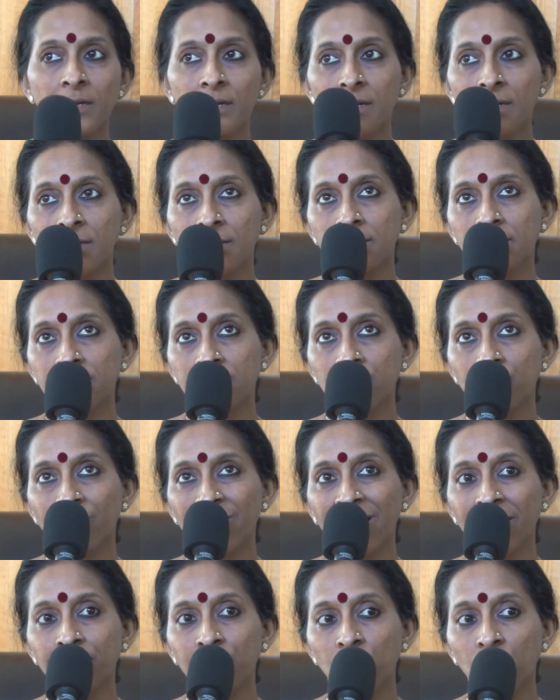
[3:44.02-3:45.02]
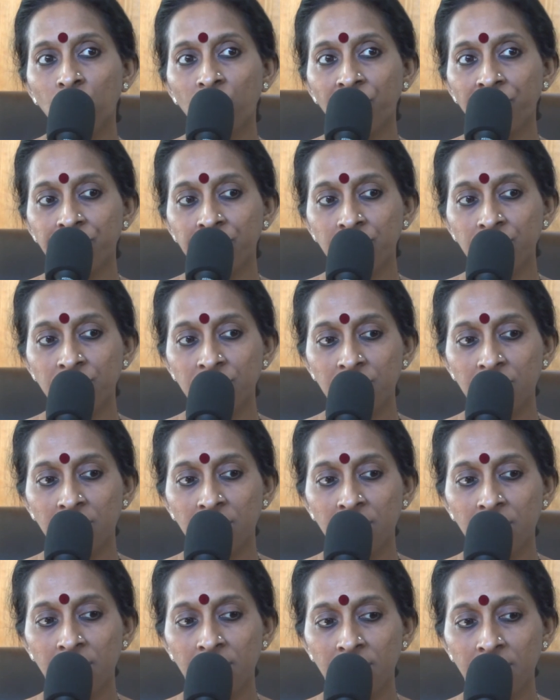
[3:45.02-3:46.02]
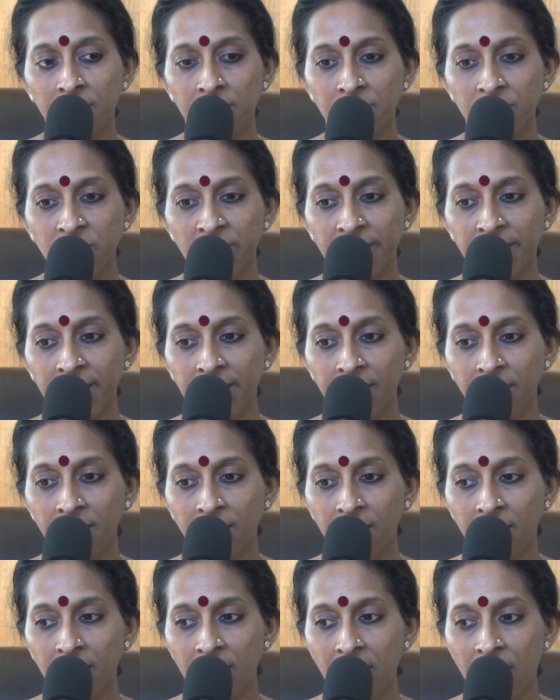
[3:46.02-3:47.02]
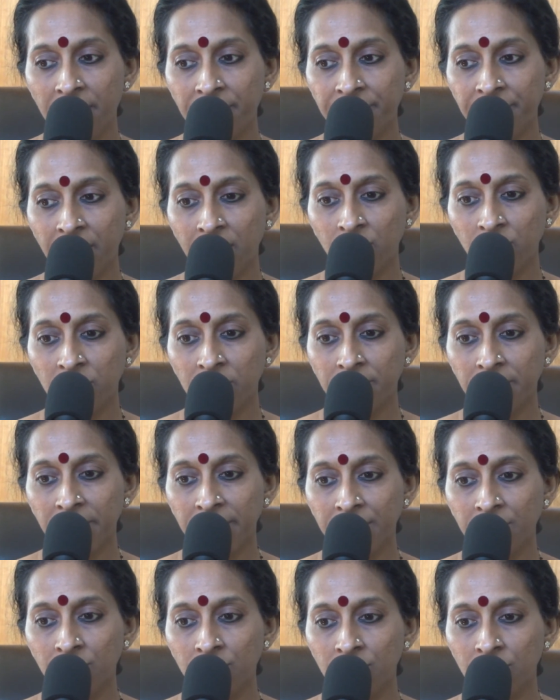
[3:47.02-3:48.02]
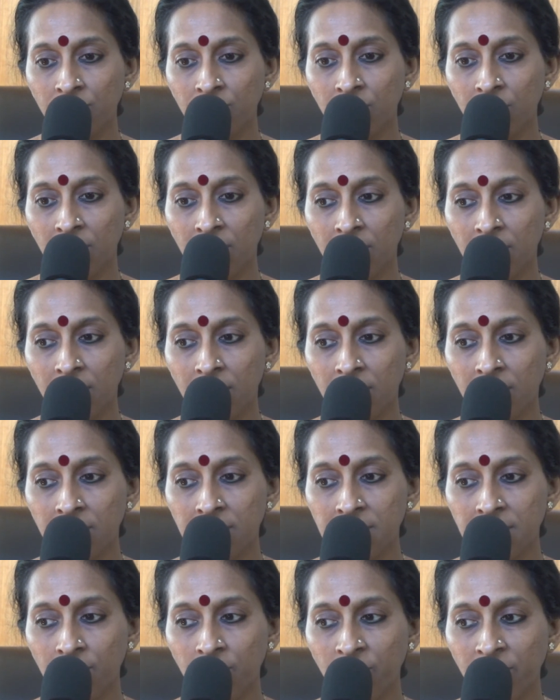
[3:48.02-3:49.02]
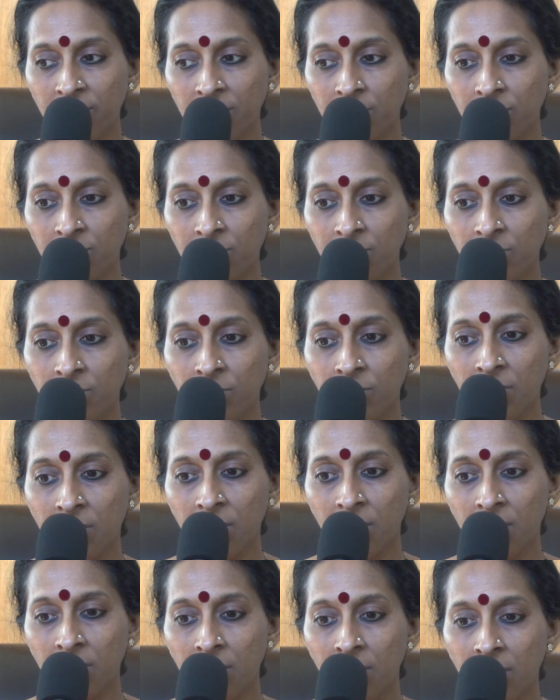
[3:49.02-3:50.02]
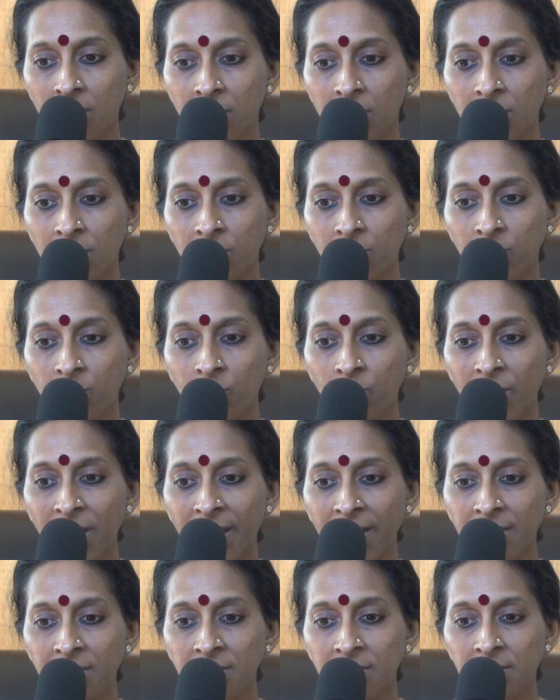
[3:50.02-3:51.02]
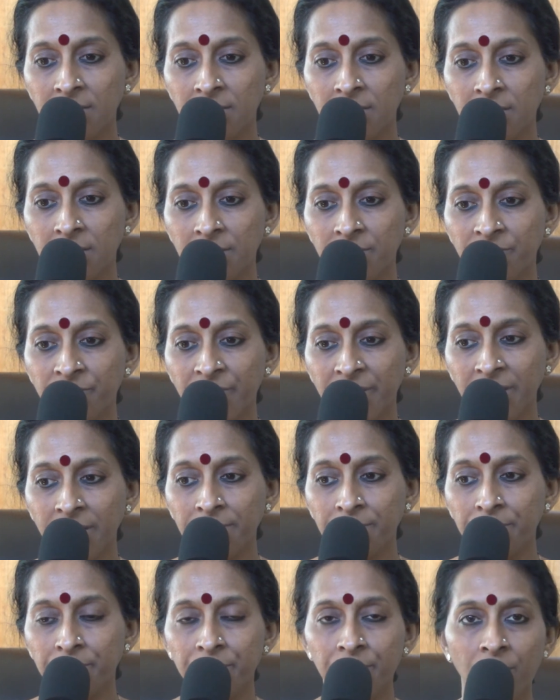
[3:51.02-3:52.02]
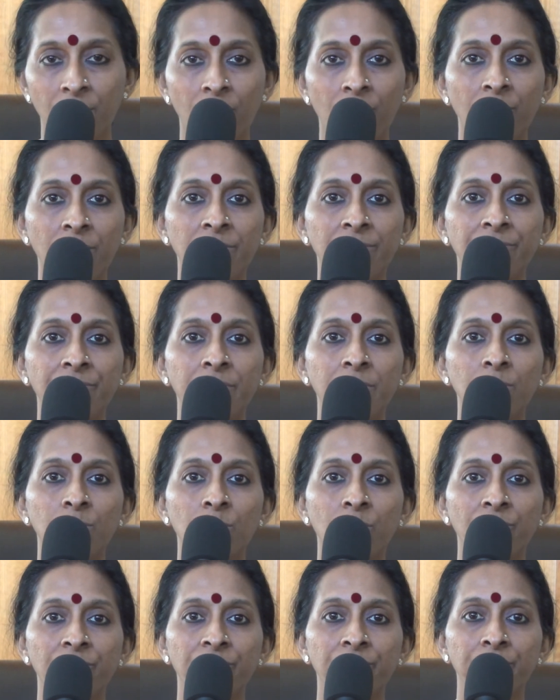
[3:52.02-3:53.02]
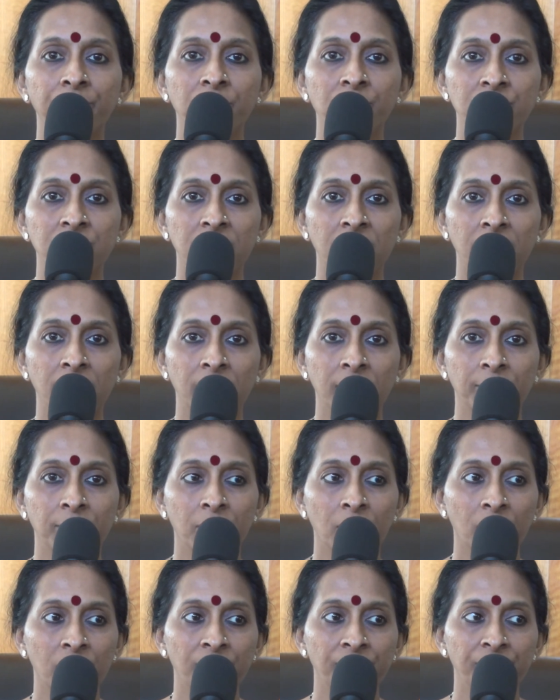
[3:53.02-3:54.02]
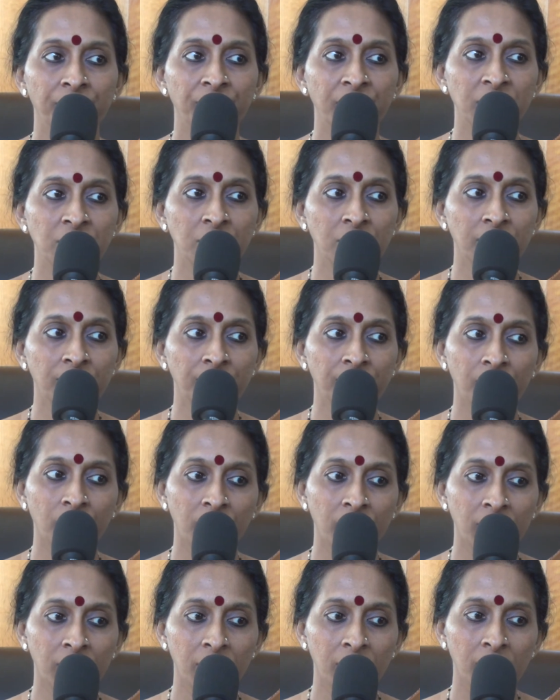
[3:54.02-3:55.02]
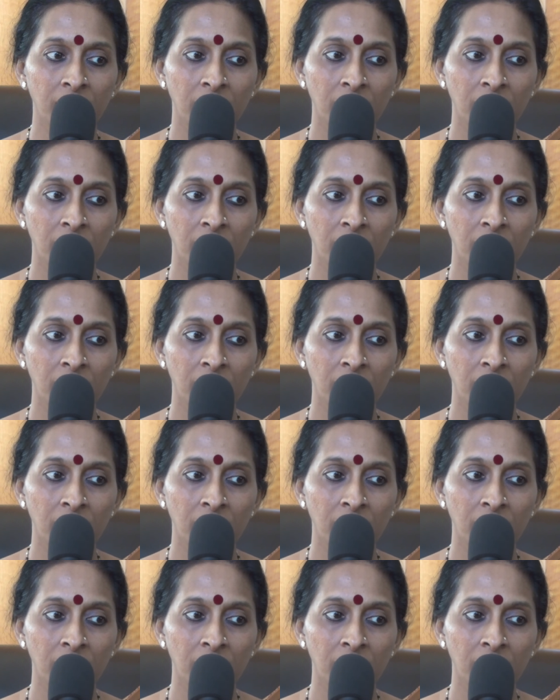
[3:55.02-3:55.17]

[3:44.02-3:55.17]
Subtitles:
So when I moved to Chennai, I found in my guru someone who had a very broad view of music, a broad vision for